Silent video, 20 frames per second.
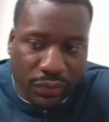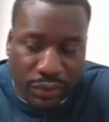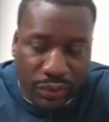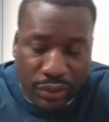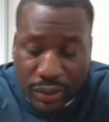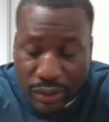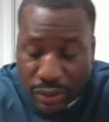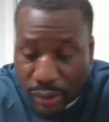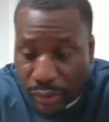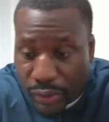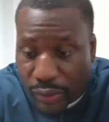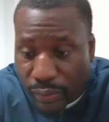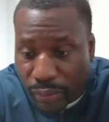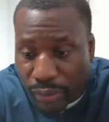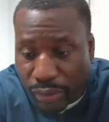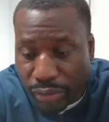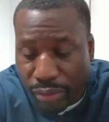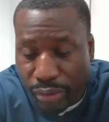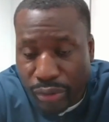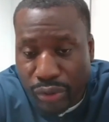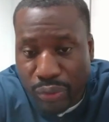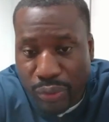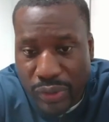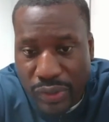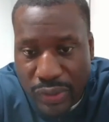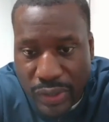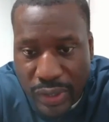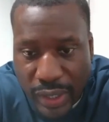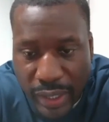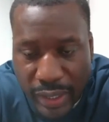so the recruits
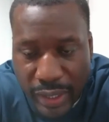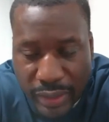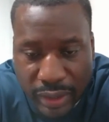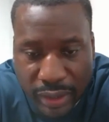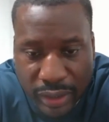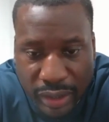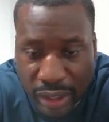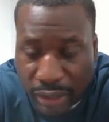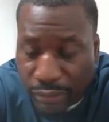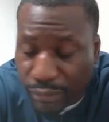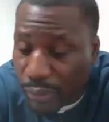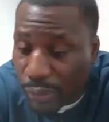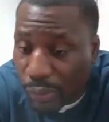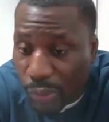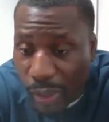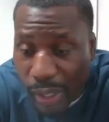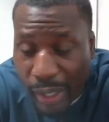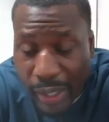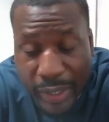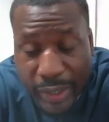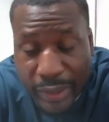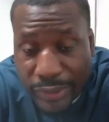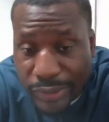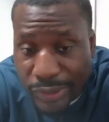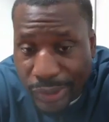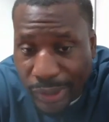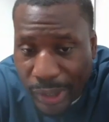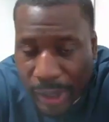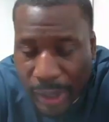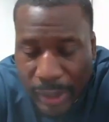would see us in different ways.